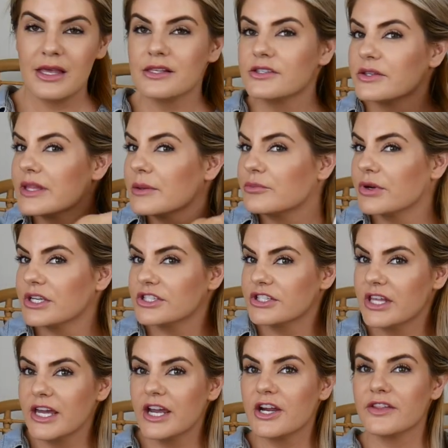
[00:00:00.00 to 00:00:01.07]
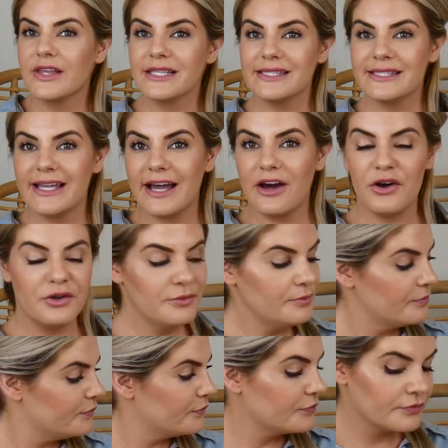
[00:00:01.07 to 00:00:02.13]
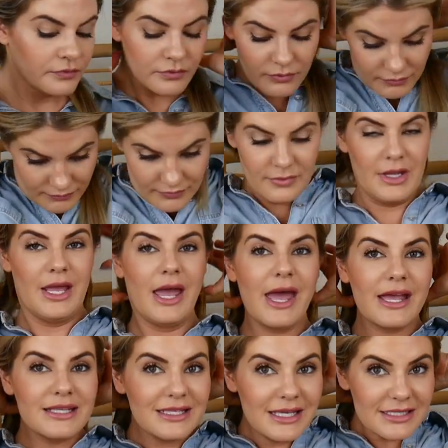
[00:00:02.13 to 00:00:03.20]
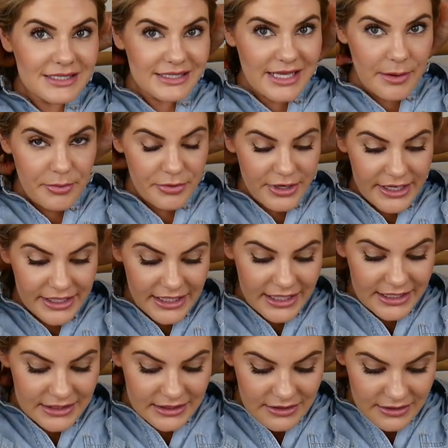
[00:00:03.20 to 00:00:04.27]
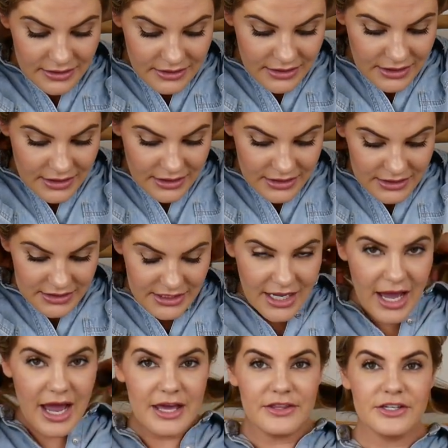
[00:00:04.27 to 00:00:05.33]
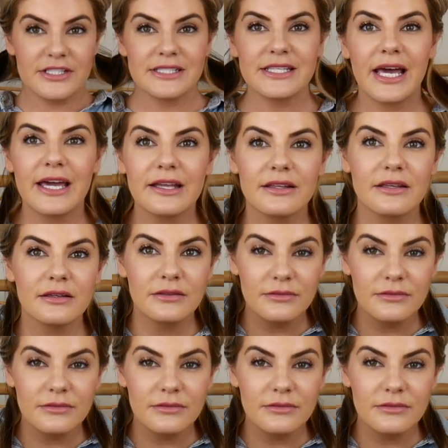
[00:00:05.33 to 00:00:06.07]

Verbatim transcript: So then brush the hair that's down and separate it to either side.